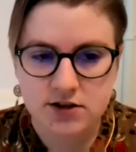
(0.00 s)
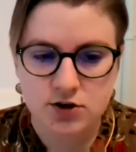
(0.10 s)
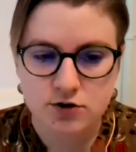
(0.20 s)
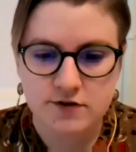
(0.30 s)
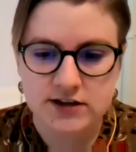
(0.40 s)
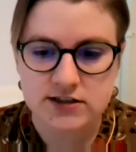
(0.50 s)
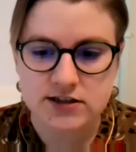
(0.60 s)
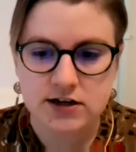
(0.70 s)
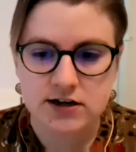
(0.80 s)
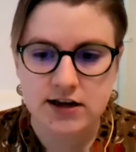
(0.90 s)
the U
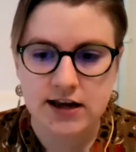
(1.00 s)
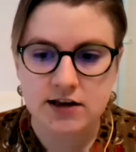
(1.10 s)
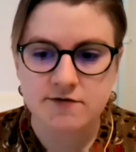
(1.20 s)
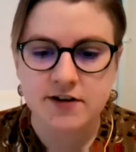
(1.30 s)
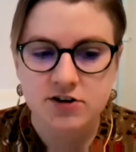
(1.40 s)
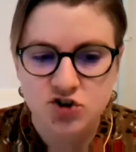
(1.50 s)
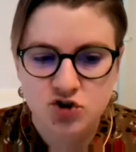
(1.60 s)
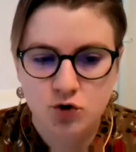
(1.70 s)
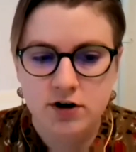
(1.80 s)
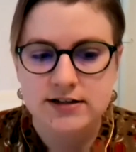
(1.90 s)
visa, very
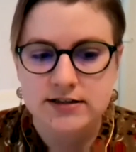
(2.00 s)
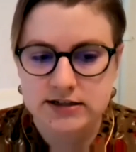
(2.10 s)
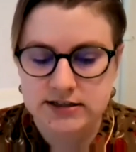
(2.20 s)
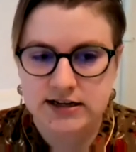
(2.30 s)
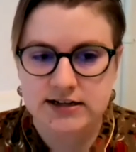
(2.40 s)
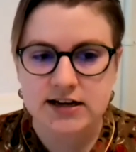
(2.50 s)
short and succinct.